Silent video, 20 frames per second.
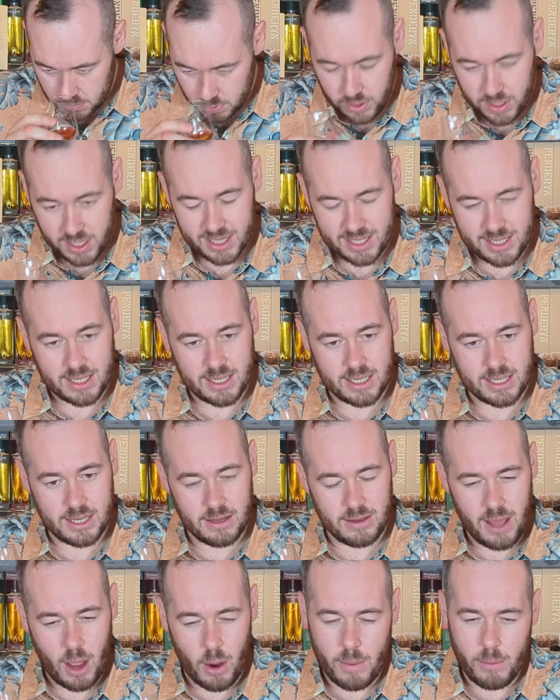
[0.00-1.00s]
Well, this is,
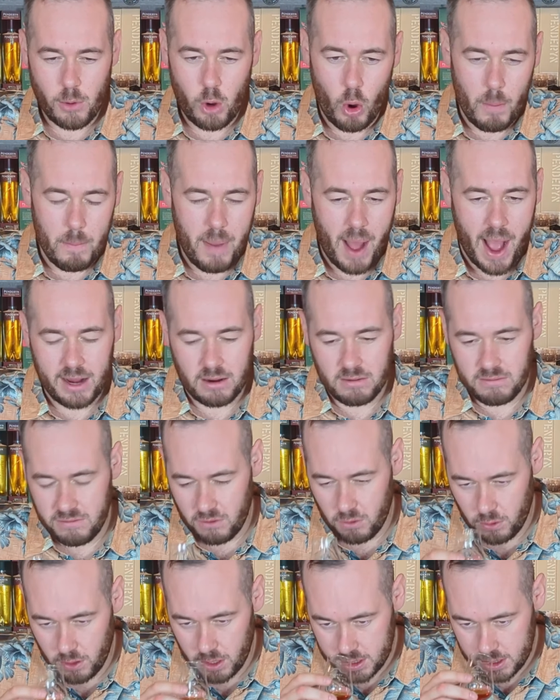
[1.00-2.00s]
now I'm going back and
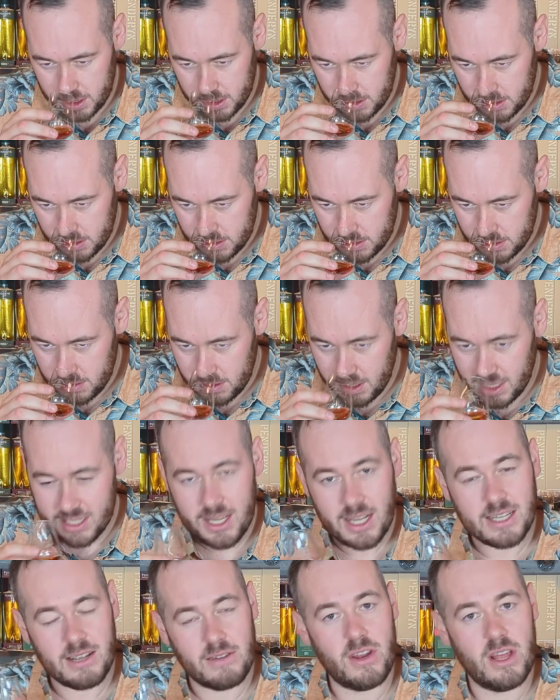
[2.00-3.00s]
forward. This
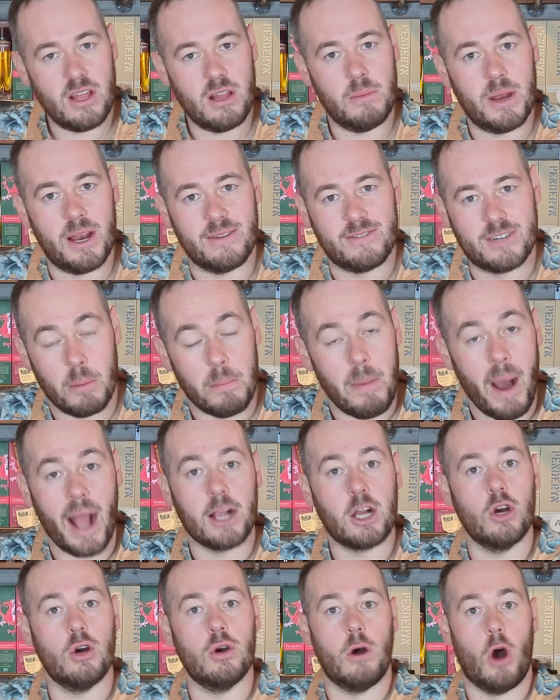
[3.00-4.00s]
does have a little bit of
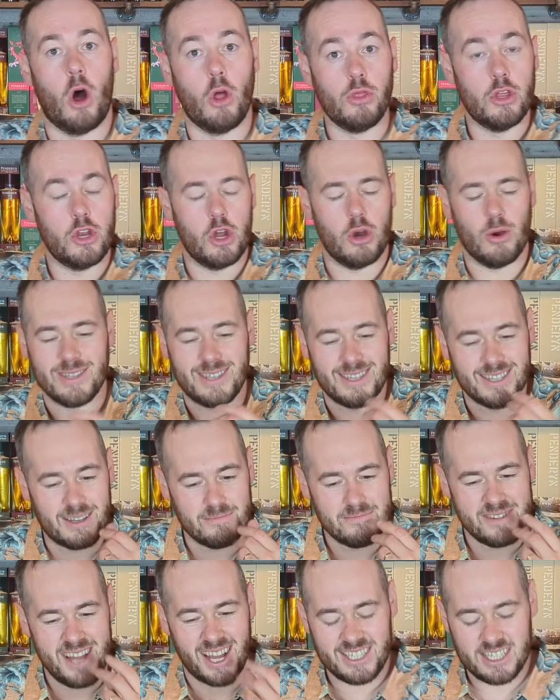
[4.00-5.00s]
tobacco on the nose and
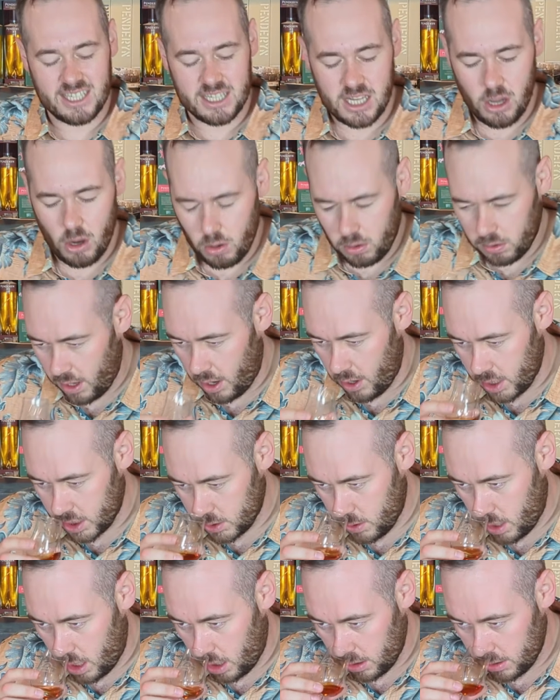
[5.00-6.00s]
some dusty oak there
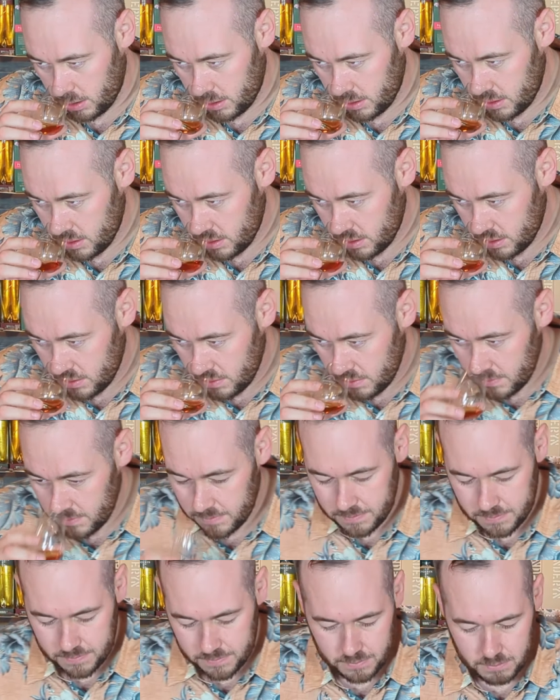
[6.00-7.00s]
as well.
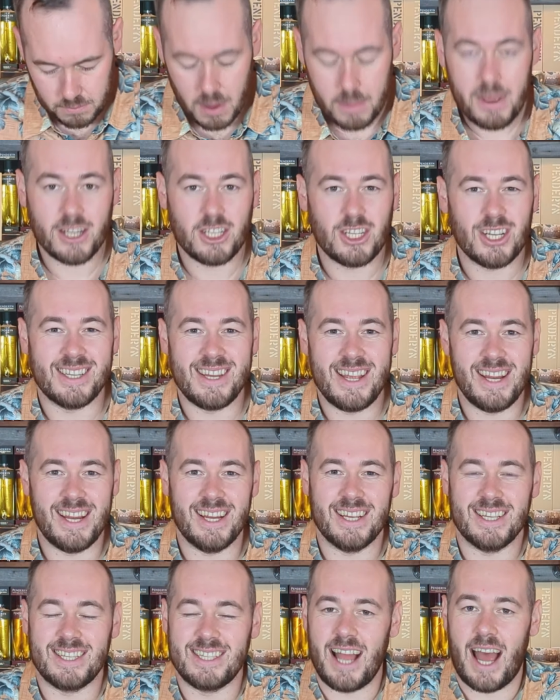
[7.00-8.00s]
Maybe it just needed
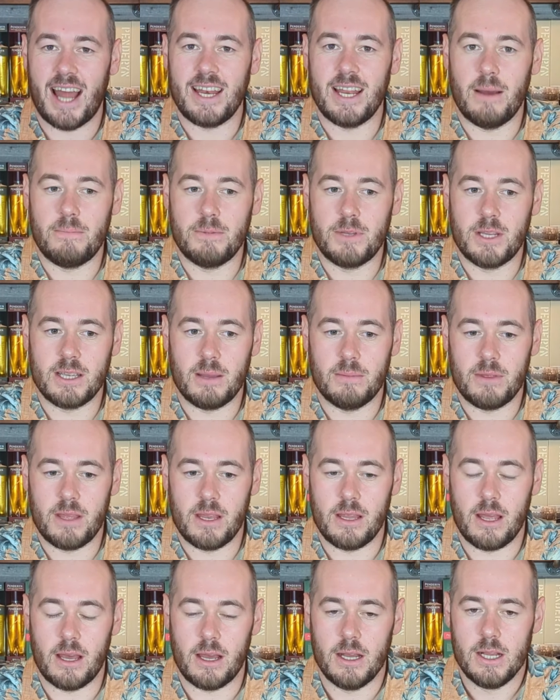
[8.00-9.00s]
to stand up to
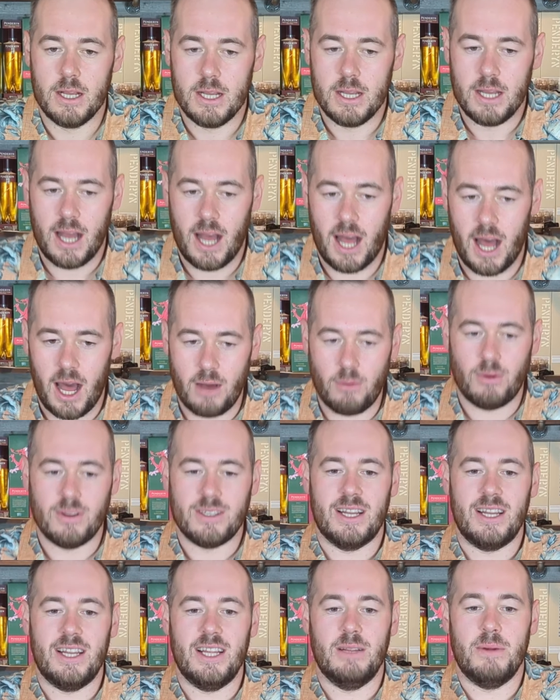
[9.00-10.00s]
something that uh,
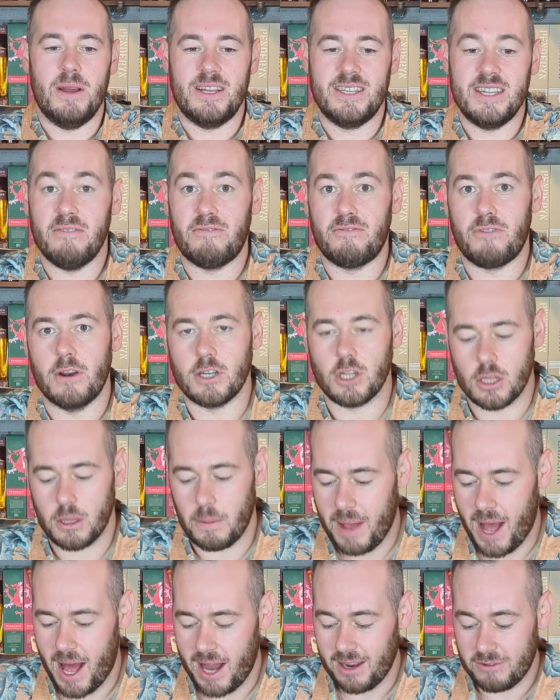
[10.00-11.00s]
was a little bit different on the
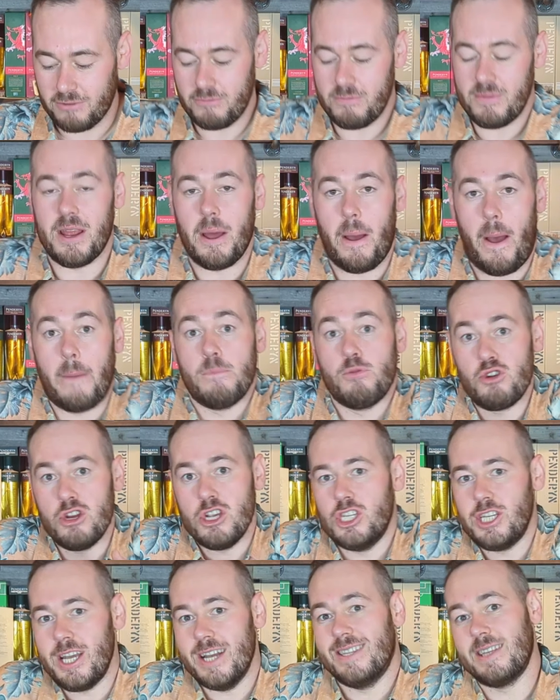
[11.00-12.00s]
palate for me to
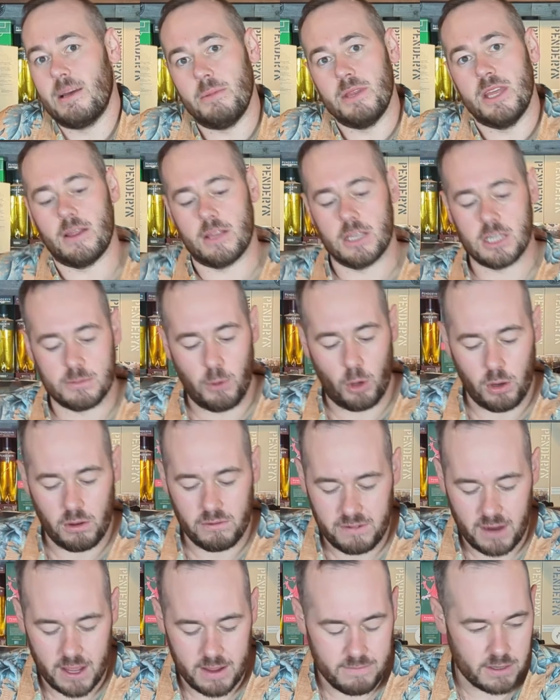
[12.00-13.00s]
appreciate some of the other smaller
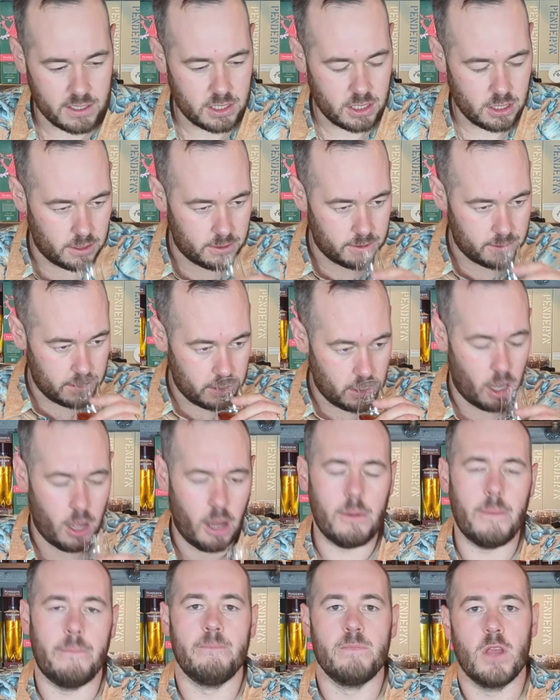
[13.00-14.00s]
flavors here,
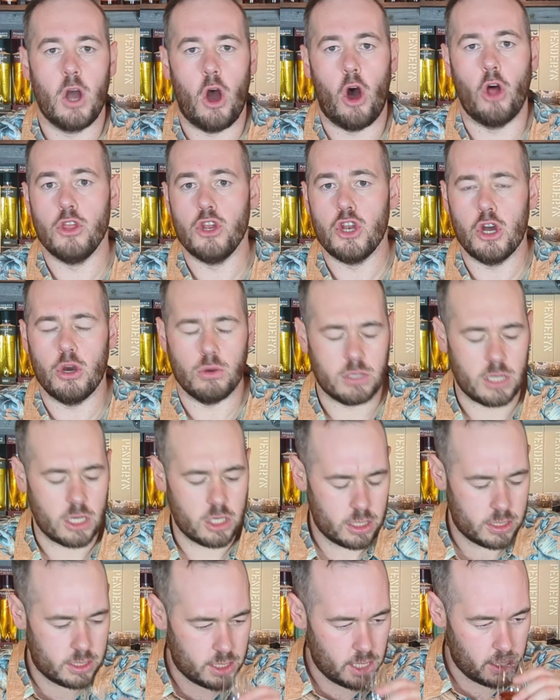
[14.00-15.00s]
uh, on the nose I
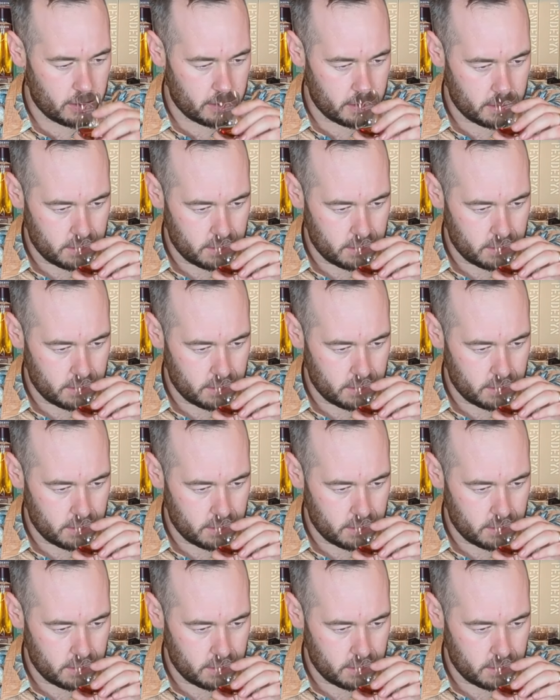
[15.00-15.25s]
should say.